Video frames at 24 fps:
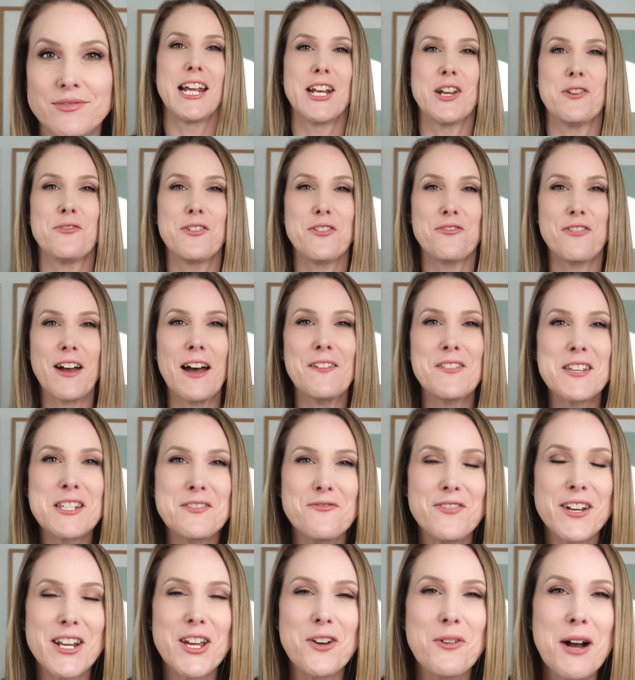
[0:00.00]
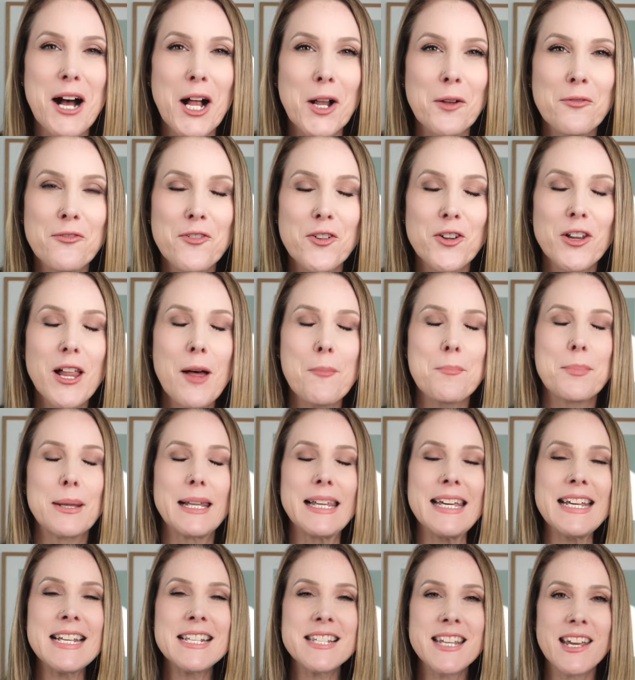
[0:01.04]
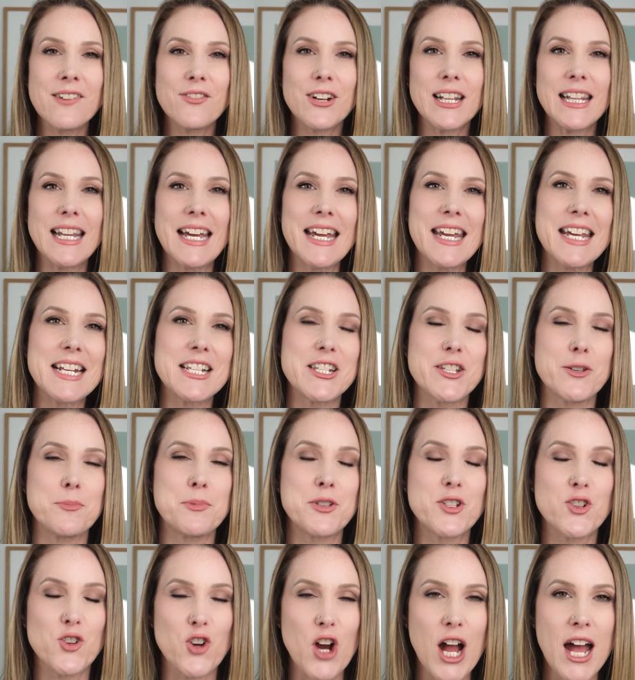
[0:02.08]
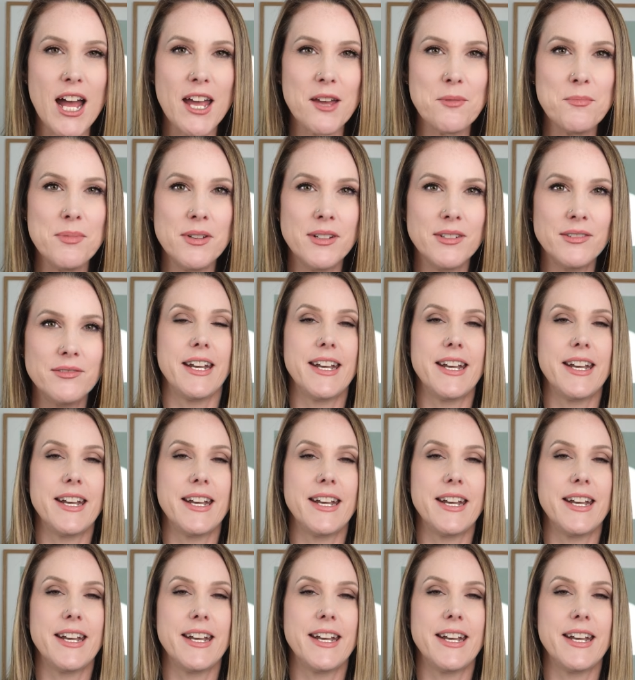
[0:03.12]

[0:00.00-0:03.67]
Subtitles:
Now, if you found this video helpful, please give it a like and subscribe.